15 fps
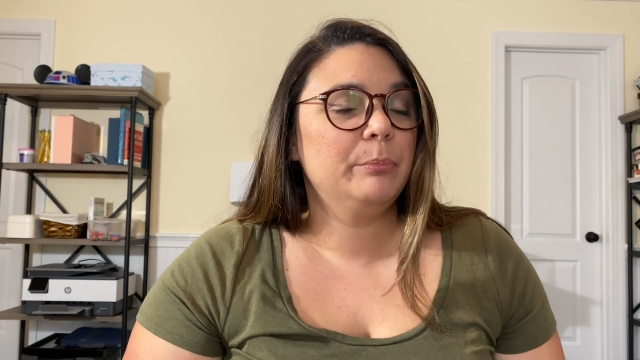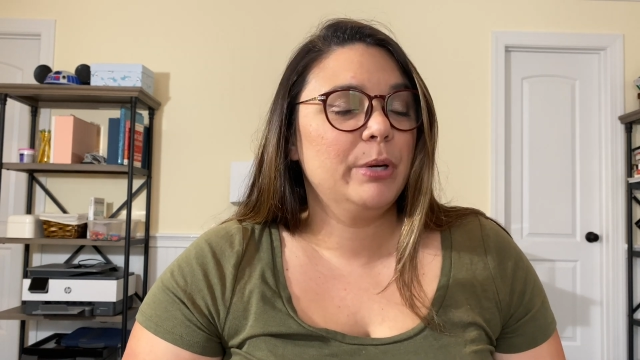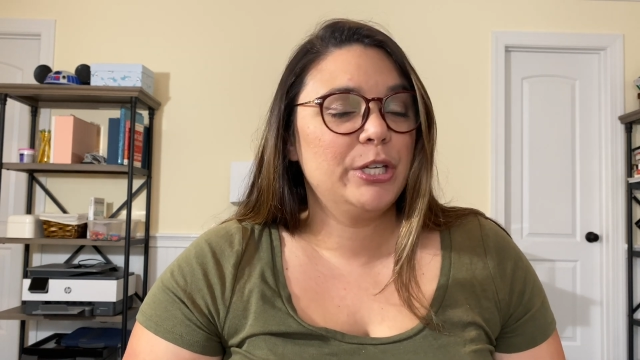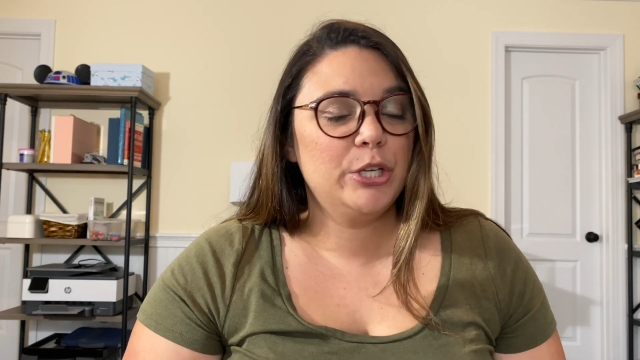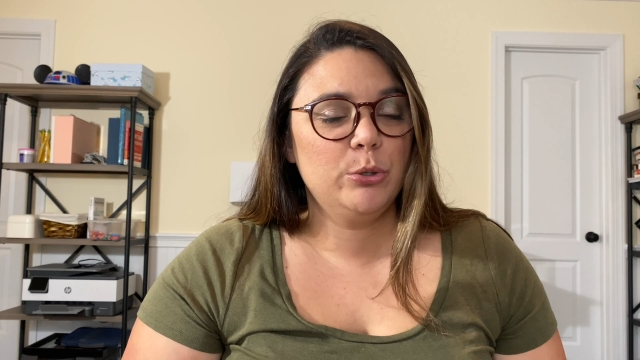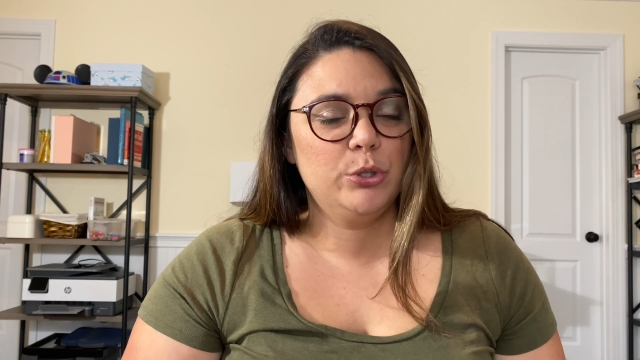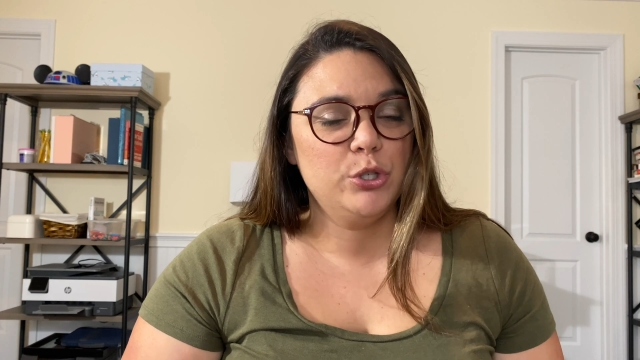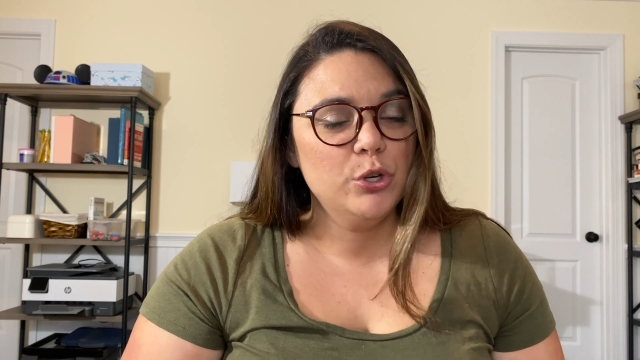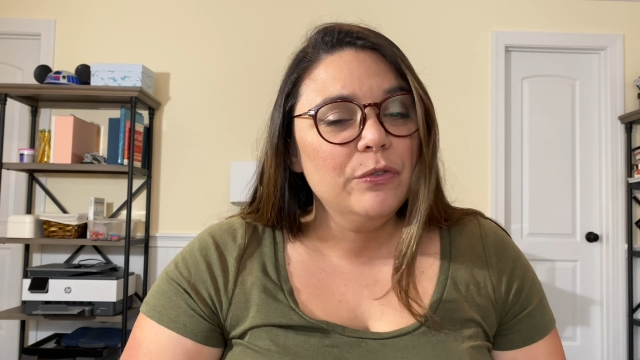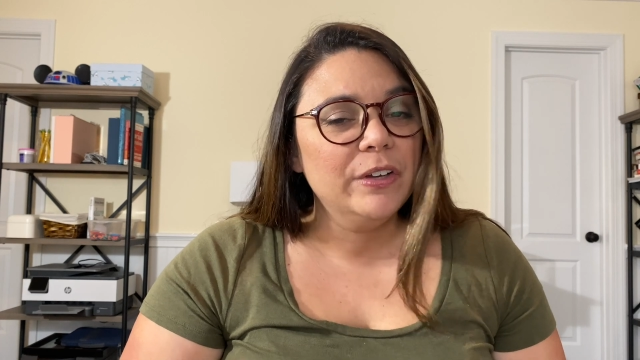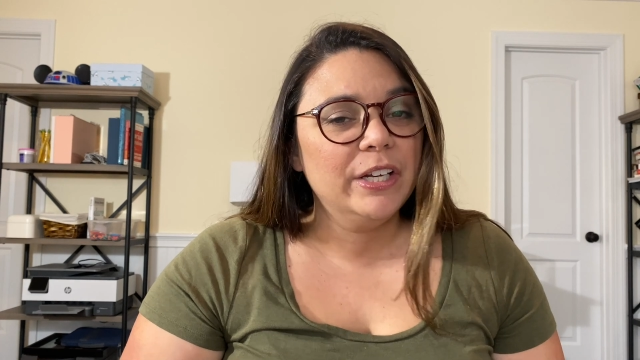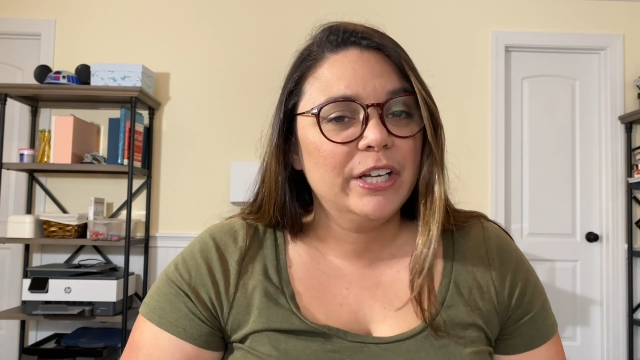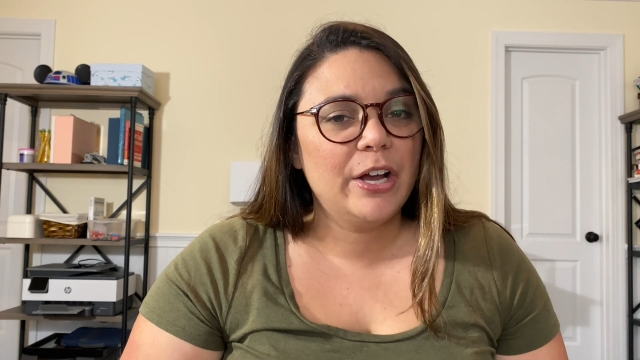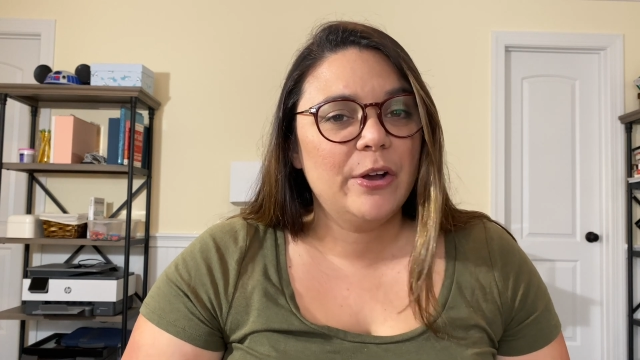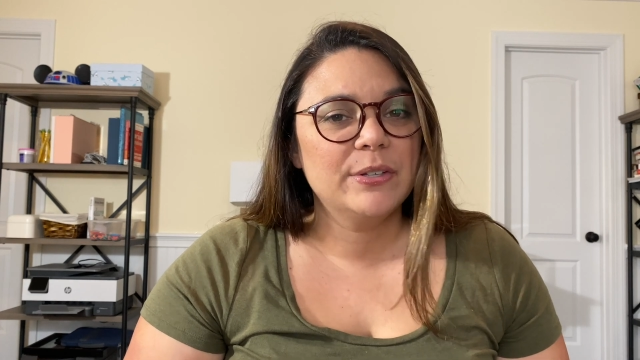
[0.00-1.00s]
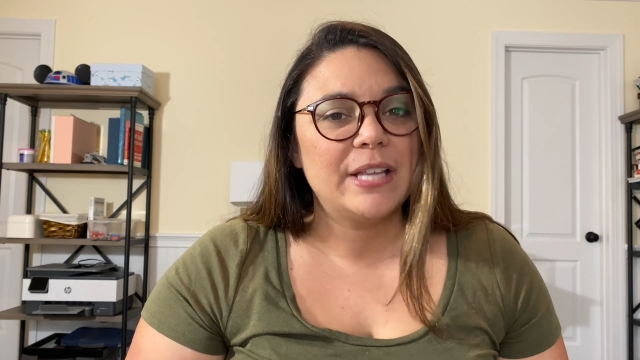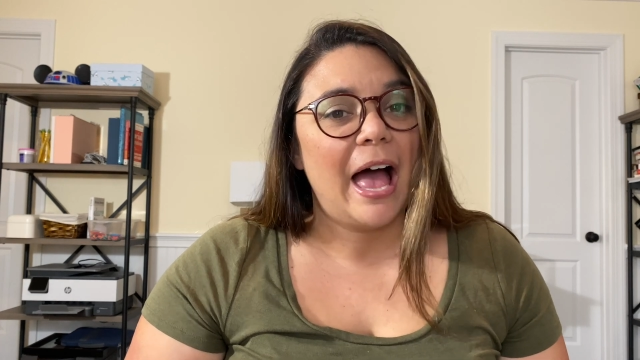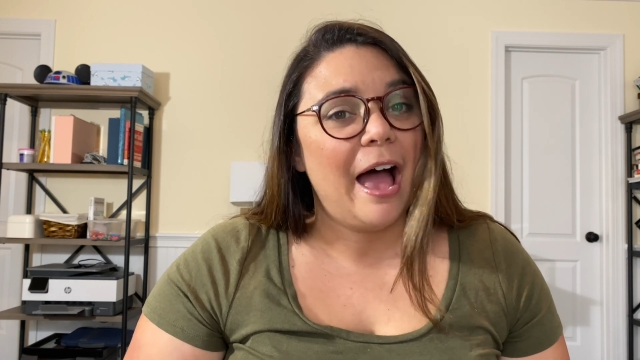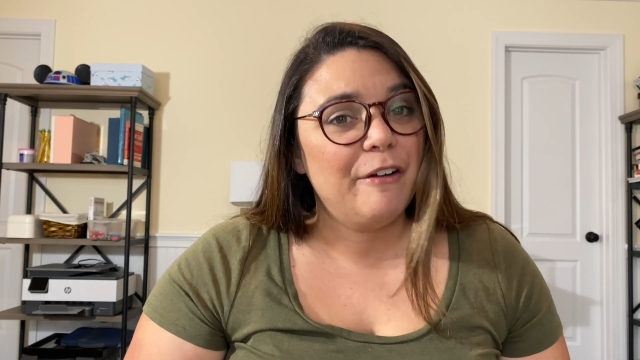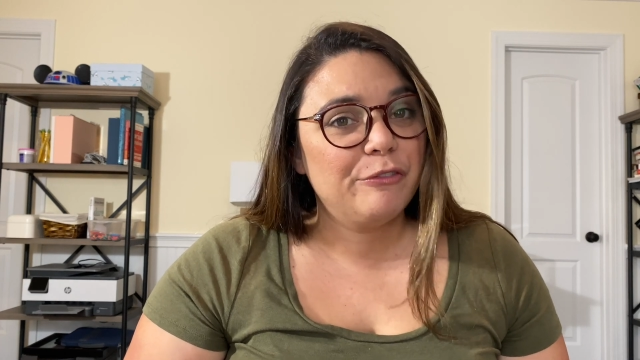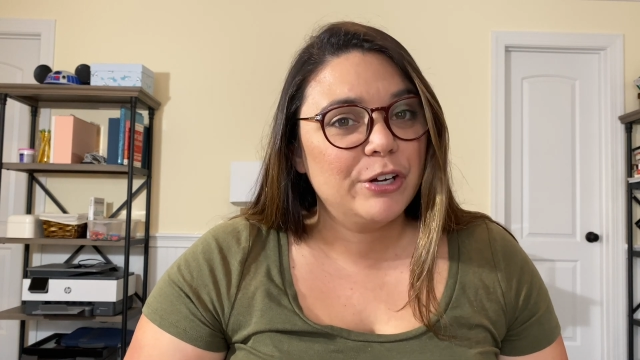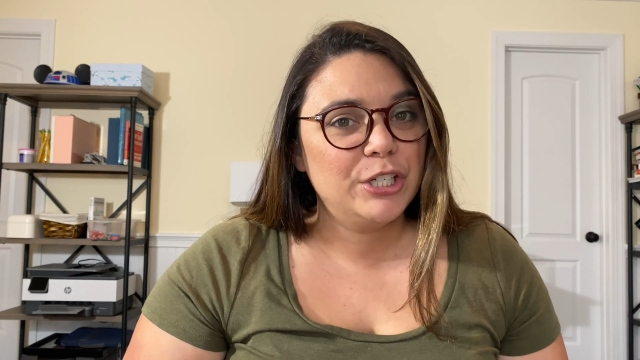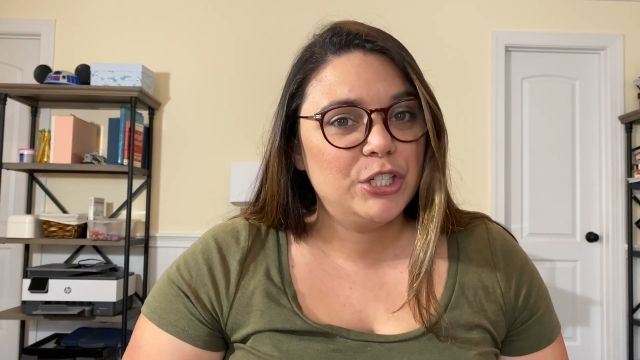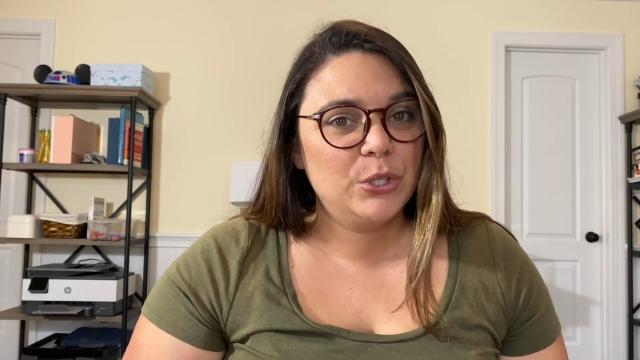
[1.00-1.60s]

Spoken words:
bring you new videos every